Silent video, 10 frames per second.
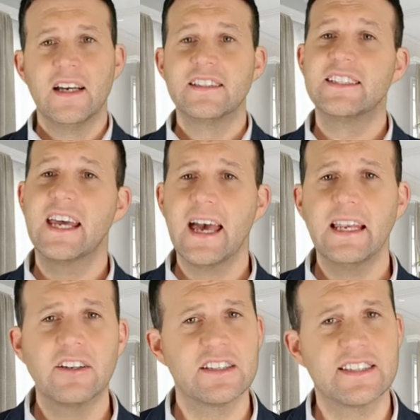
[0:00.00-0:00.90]
Today I
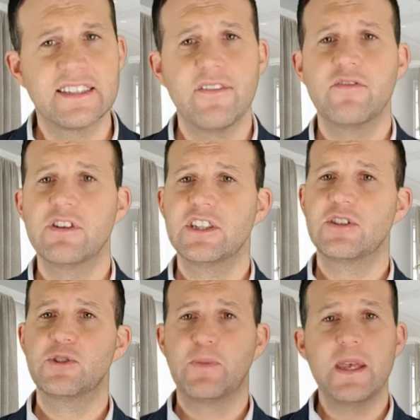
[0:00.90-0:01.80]
look at seven
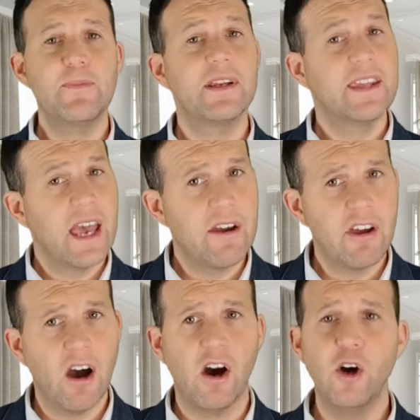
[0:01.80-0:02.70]
reasons people in the area
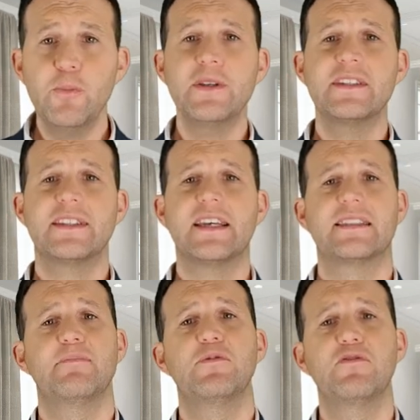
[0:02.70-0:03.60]
are up in sticks
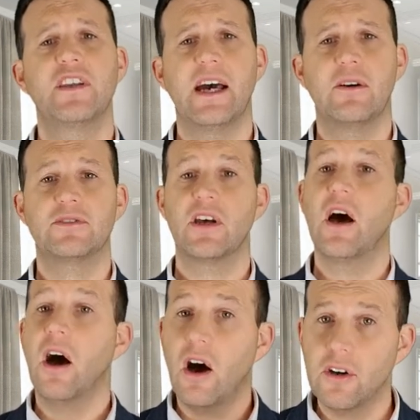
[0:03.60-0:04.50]
and moving out
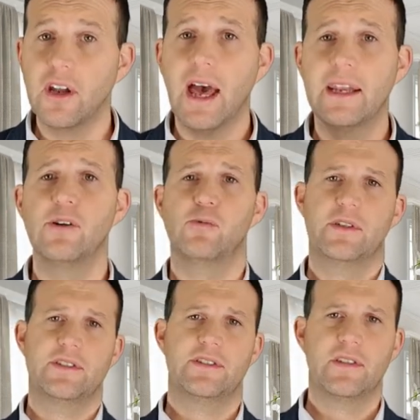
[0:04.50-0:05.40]
on and
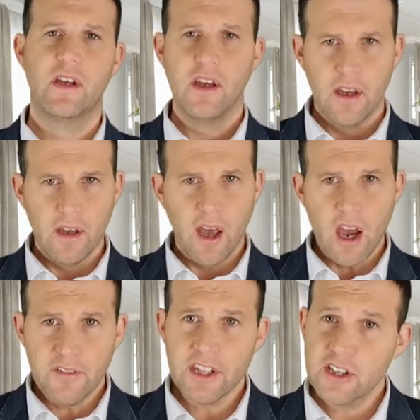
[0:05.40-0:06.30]
upwards.
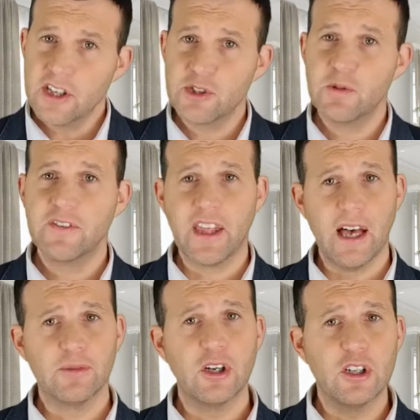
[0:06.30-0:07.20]
Over the years, we've
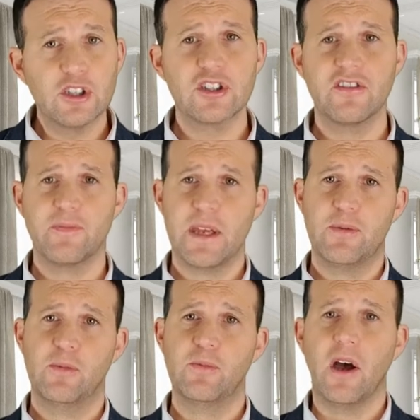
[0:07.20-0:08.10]
helped hundreds of
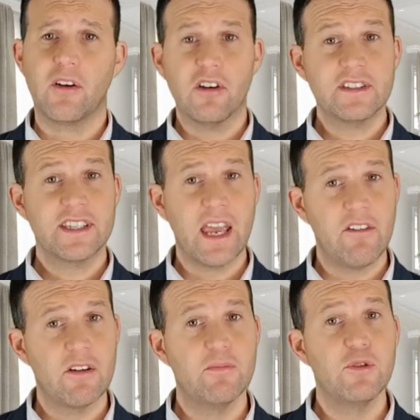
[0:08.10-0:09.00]
people across the
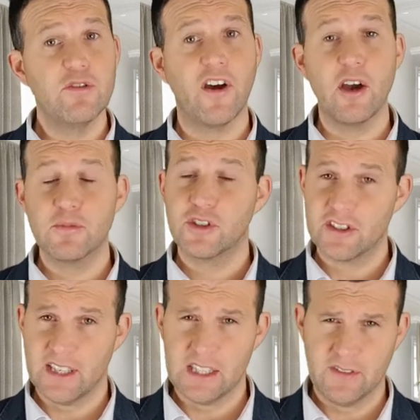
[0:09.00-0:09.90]
area move home
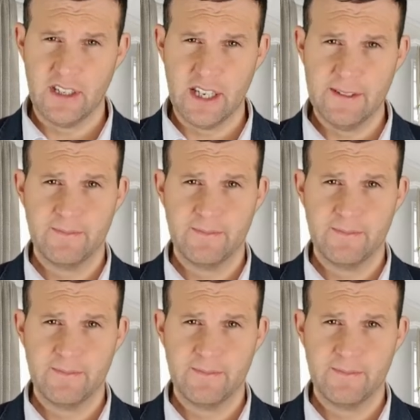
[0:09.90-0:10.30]
successfully.